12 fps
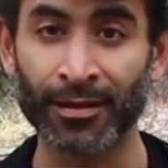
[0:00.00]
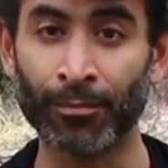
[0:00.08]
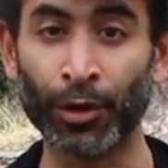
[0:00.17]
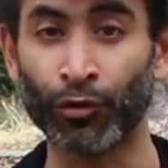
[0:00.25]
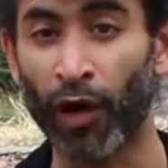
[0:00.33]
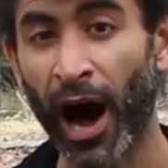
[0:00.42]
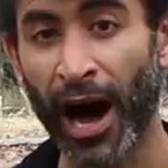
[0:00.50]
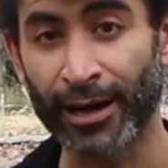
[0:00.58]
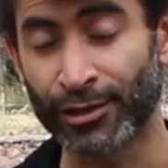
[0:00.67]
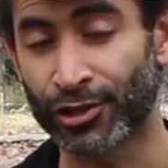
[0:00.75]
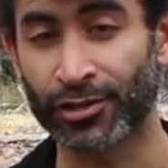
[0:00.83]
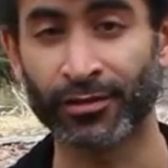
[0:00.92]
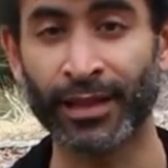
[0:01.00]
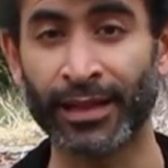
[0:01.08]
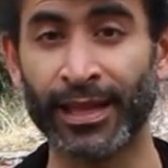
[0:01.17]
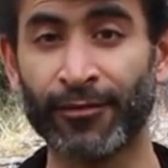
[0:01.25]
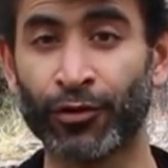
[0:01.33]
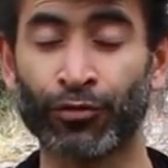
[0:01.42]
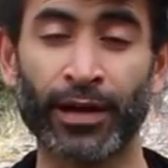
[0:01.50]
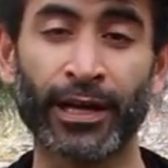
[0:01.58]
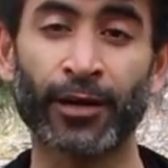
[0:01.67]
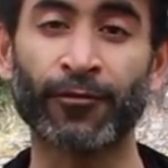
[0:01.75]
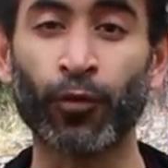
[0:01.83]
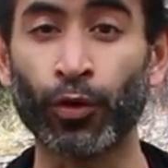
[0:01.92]
mirage that they've
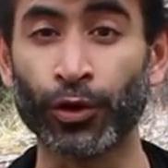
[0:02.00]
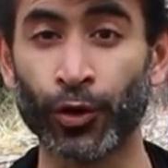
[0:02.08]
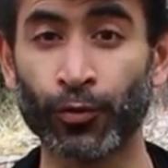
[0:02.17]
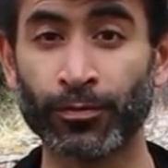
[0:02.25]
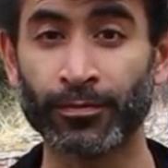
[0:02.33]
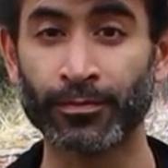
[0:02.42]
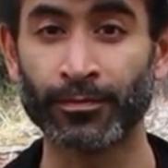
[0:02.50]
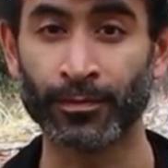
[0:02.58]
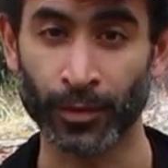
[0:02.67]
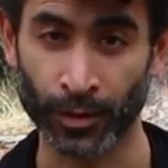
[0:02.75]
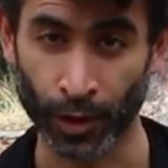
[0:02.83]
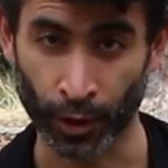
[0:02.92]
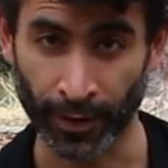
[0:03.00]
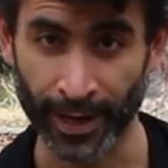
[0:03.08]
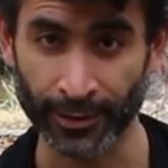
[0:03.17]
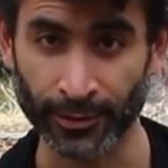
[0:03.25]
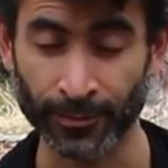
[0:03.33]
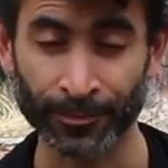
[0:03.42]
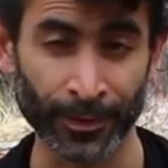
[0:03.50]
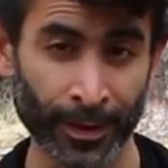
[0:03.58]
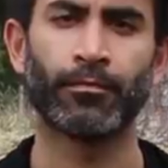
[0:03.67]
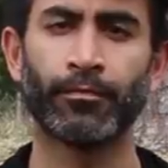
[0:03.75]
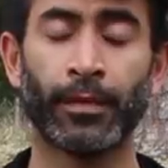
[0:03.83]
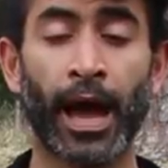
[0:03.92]
created for you all right?
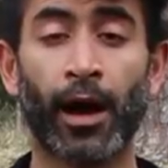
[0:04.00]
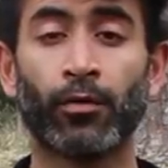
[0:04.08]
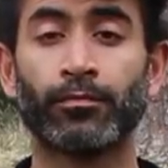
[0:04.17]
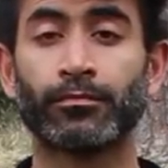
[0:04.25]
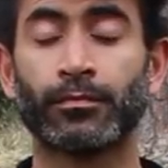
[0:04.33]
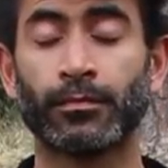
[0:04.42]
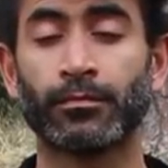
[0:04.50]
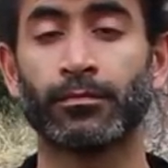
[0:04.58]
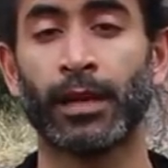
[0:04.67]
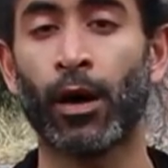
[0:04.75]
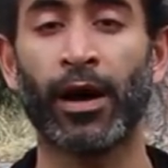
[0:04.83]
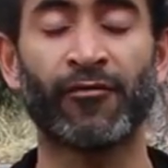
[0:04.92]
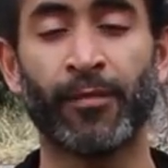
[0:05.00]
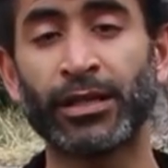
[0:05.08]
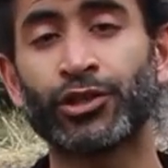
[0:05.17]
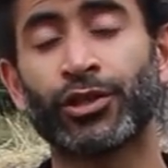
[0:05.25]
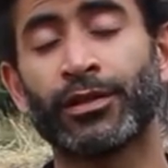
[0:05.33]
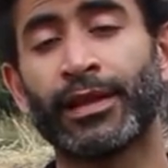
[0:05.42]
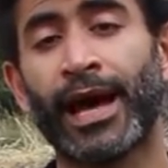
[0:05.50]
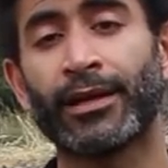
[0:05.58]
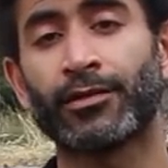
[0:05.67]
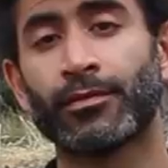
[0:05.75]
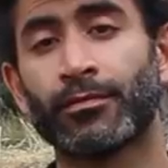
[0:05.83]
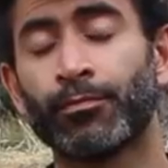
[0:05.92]
Now, now I've mentioned
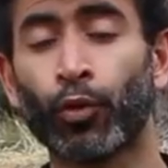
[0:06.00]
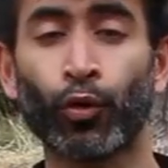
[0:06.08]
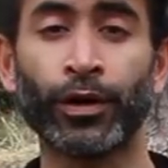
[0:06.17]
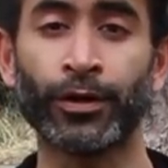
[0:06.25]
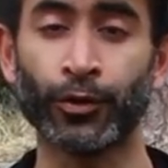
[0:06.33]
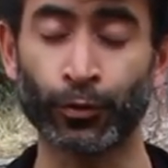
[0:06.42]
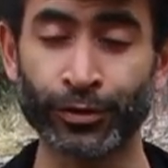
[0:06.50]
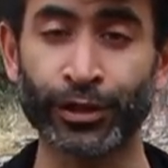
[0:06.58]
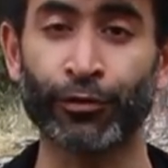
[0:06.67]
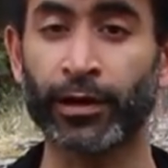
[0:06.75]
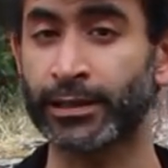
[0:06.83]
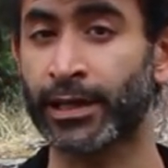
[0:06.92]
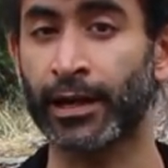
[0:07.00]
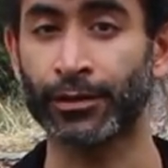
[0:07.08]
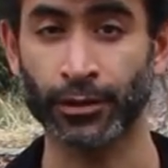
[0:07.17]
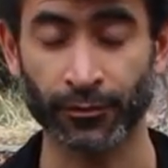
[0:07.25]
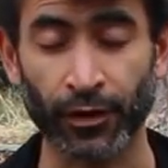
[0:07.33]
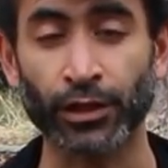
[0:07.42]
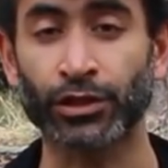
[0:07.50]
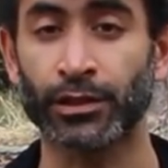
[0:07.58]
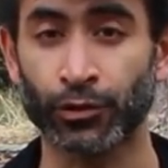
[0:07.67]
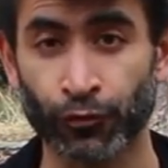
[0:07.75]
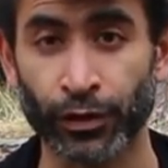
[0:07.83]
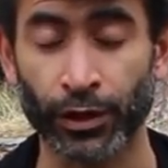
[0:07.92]
that porn-induced erectile dysfunction
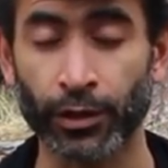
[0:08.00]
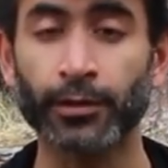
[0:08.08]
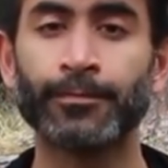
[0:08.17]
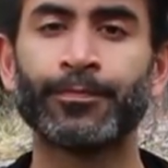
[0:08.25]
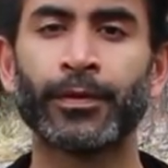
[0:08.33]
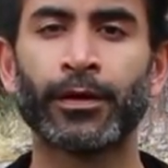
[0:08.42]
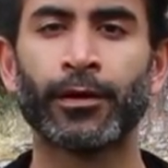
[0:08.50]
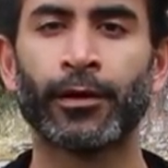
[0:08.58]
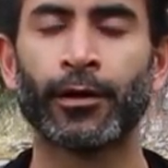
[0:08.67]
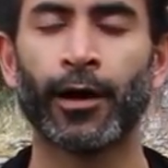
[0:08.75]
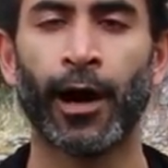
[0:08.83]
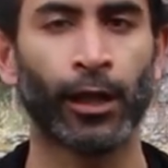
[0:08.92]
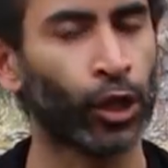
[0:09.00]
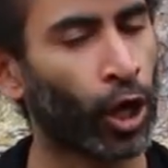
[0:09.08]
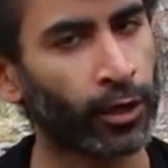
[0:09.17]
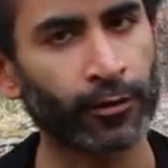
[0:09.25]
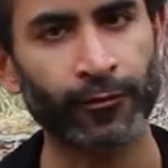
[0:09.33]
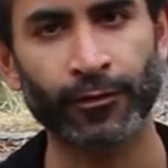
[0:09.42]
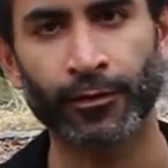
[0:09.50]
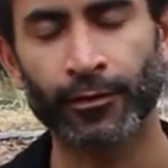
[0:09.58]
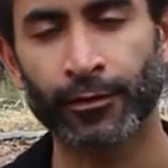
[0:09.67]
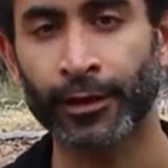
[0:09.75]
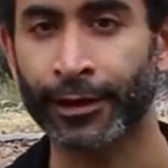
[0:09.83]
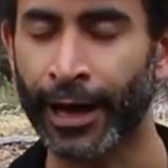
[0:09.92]
is real. A lot of
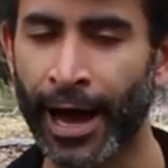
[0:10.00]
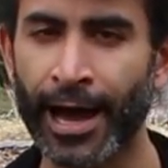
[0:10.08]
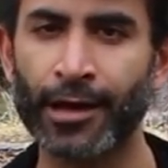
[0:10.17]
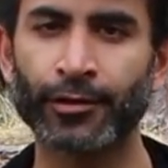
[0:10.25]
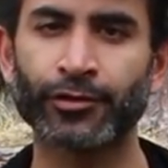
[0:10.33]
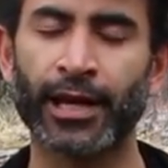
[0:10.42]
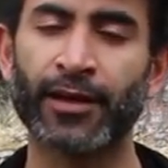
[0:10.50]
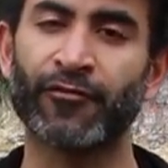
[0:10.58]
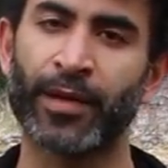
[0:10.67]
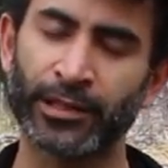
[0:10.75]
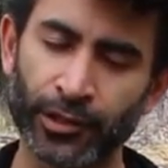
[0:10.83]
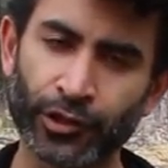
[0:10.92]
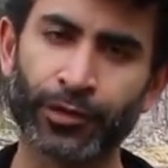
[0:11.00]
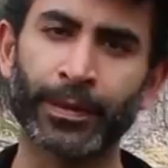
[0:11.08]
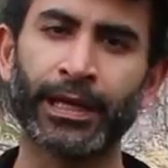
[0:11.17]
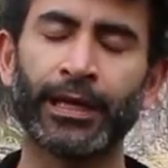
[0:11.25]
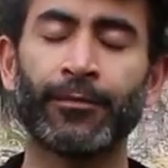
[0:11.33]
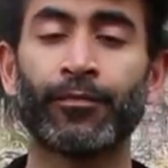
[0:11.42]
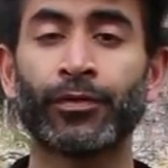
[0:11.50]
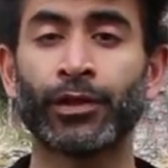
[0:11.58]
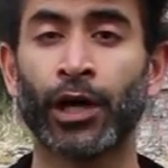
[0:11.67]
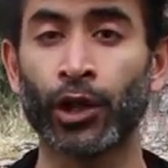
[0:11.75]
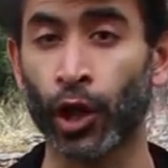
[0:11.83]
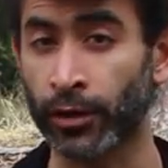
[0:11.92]
the guys that have messaged me,
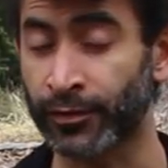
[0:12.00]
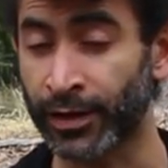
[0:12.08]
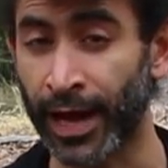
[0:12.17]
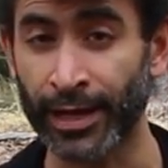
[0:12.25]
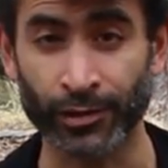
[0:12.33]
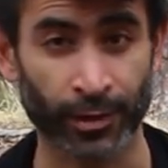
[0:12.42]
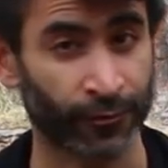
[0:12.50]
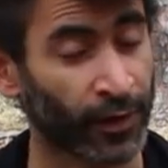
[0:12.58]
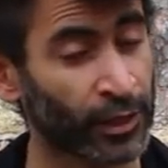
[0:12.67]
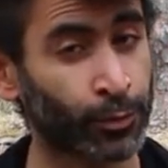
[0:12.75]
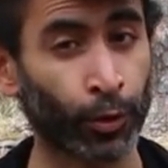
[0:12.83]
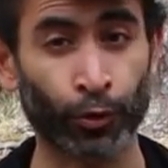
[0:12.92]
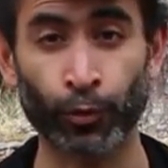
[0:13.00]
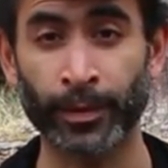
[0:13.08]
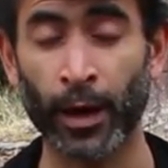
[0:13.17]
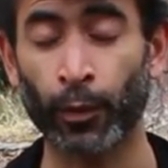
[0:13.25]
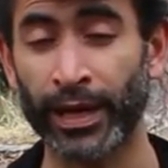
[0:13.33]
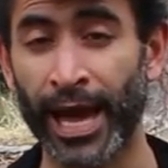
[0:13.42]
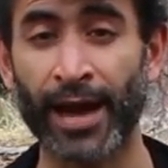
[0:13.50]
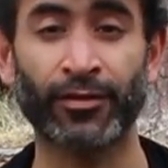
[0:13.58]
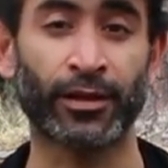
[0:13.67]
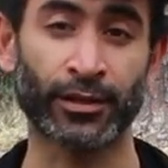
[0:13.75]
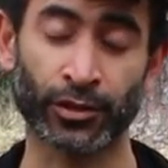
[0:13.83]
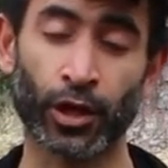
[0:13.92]
a lot of the guys in the Facebook group that we have,
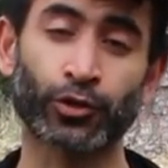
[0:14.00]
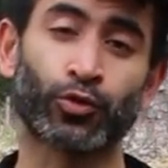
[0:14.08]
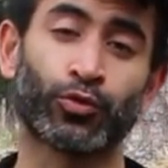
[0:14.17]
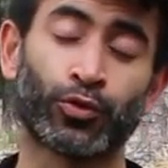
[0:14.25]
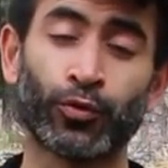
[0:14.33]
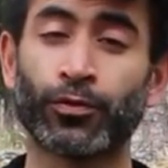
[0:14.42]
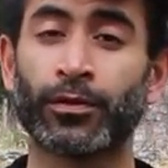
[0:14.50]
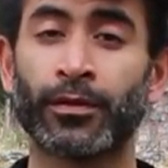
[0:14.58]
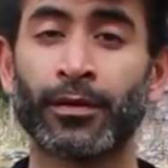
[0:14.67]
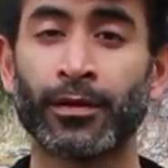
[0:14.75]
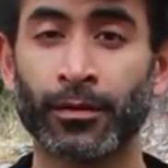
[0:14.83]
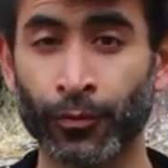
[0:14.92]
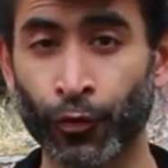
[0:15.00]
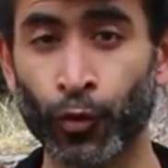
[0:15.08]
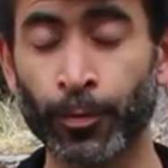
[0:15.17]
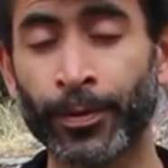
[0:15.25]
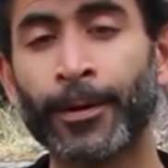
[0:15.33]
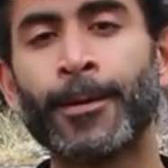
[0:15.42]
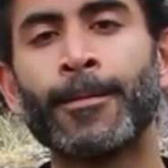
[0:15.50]
the Testosterone Truth group,